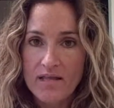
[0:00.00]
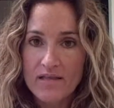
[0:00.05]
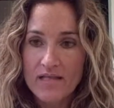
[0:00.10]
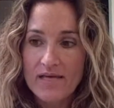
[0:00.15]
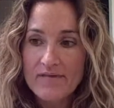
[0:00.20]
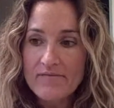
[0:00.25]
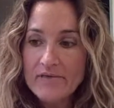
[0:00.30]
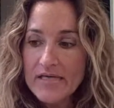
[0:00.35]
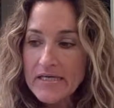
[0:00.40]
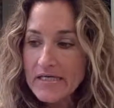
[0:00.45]
I
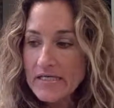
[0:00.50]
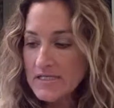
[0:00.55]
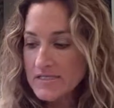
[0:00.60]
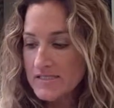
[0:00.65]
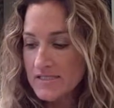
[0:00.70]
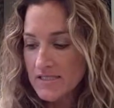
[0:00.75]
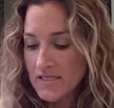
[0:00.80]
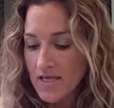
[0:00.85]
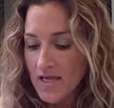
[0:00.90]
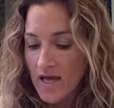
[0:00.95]
love
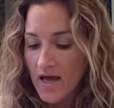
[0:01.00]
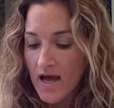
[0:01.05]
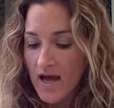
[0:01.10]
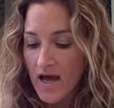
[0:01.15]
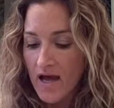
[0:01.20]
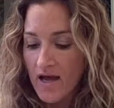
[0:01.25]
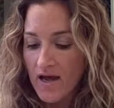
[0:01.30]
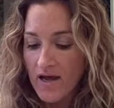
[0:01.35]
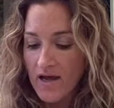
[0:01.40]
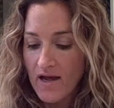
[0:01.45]
it.
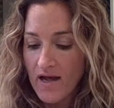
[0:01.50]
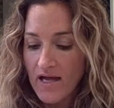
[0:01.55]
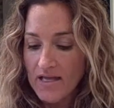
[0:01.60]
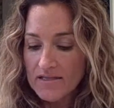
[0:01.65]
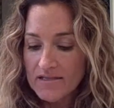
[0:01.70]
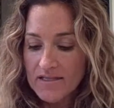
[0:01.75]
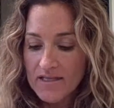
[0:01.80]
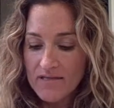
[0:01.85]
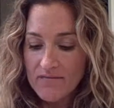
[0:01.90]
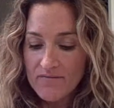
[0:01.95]

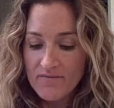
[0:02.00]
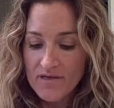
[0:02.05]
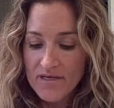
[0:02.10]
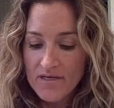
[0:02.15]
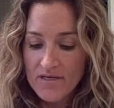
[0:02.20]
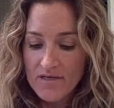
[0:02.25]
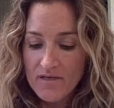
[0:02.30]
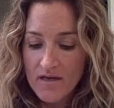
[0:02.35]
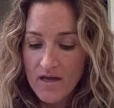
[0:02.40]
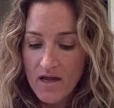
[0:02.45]
I love
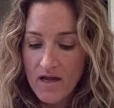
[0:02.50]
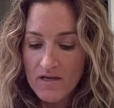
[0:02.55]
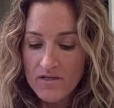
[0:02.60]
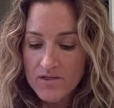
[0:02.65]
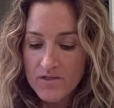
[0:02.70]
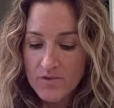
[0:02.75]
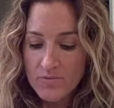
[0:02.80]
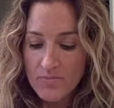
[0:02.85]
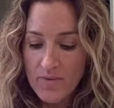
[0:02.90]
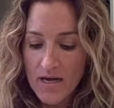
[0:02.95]
it.
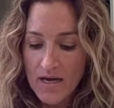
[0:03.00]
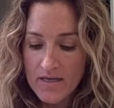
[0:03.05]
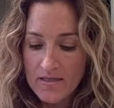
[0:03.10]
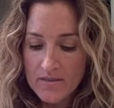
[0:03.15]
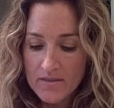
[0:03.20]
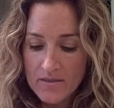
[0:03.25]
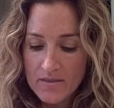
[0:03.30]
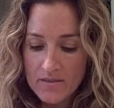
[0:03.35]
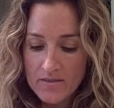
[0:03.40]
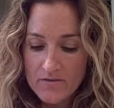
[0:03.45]
A new
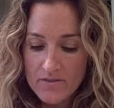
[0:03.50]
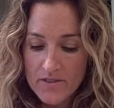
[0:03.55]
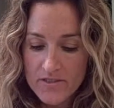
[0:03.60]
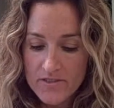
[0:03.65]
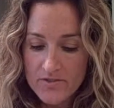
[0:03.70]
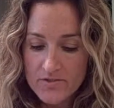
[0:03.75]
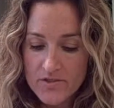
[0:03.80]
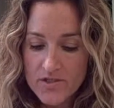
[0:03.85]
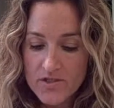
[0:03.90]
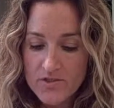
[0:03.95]
bottle or
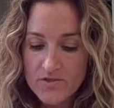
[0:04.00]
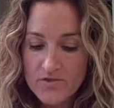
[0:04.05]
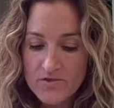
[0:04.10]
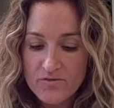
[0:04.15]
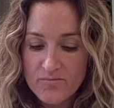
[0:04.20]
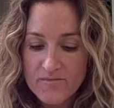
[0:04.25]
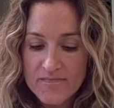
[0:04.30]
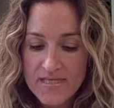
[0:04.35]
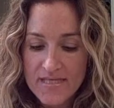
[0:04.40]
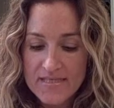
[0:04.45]
a new
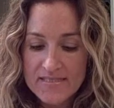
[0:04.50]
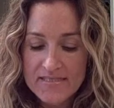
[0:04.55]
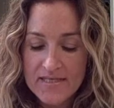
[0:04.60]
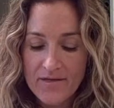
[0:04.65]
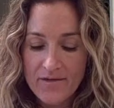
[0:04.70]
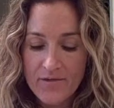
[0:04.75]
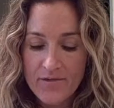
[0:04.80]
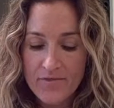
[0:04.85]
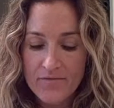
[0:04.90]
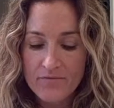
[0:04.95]
tube takes
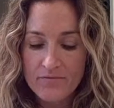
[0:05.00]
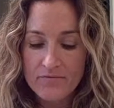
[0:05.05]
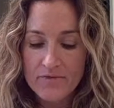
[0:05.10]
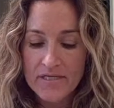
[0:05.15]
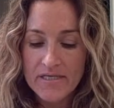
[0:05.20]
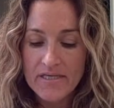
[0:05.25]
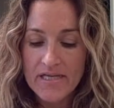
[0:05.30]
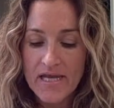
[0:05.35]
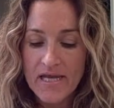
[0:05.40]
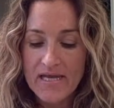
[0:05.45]
like
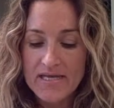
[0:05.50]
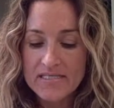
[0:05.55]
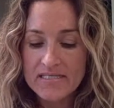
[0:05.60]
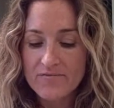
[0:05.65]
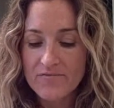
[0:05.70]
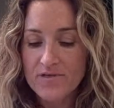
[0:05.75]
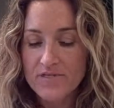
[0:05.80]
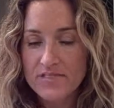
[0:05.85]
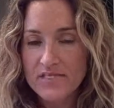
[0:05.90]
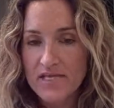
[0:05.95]
3
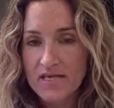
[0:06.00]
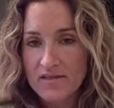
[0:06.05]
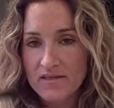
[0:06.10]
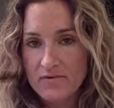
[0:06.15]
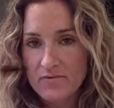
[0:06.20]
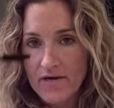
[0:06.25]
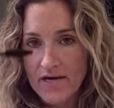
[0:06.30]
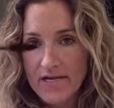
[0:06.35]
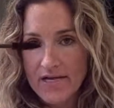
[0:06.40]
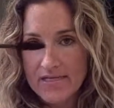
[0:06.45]
days for it to
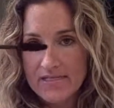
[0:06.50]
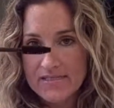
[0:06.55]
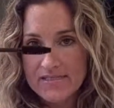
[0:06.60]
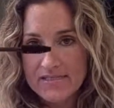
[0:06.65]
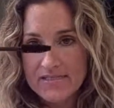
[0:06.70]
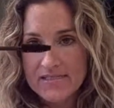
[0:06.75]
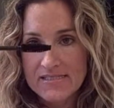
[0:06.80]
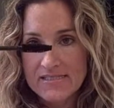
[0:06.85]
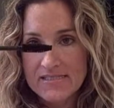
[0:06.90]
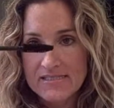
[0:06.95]
get the right
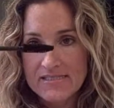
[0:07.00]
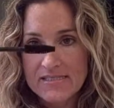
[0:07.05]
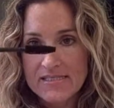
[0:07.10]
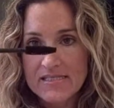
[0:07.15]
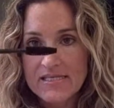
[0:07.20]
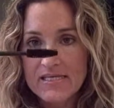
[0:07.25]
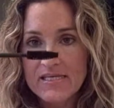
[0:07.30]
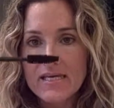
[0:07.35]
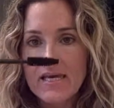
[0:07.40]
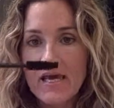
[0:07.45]

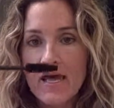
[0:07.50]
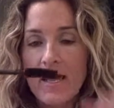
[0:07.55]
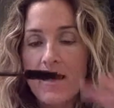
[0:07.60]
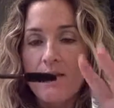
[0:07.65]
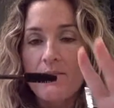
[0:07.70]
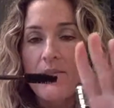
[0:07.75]
consistency.